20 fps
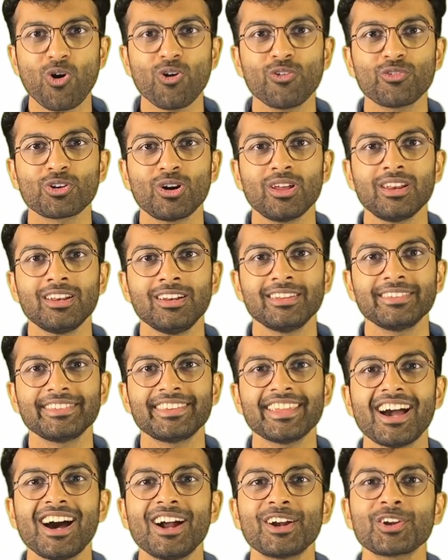Overall,
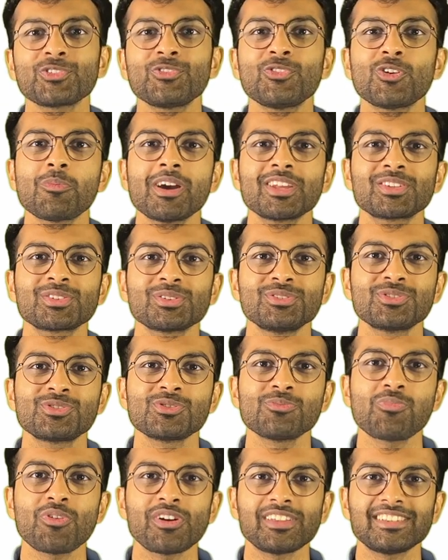The Art of War by Sun
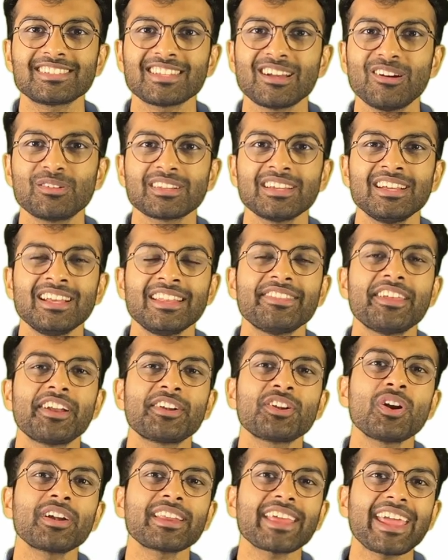Tzu points out
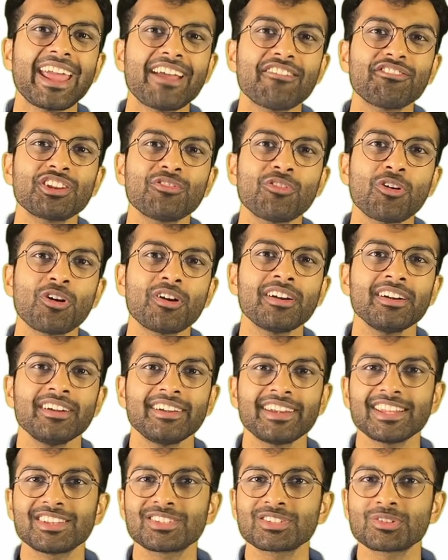that not every war
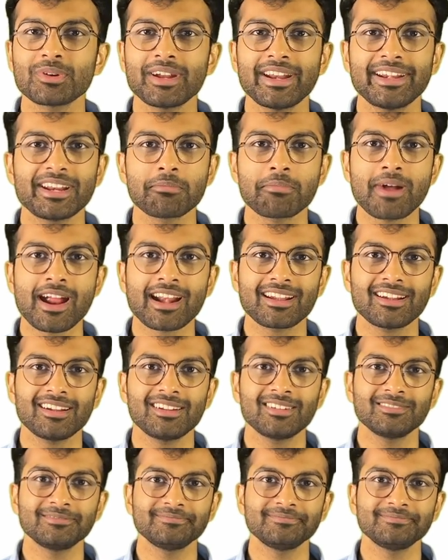needs to end in battle.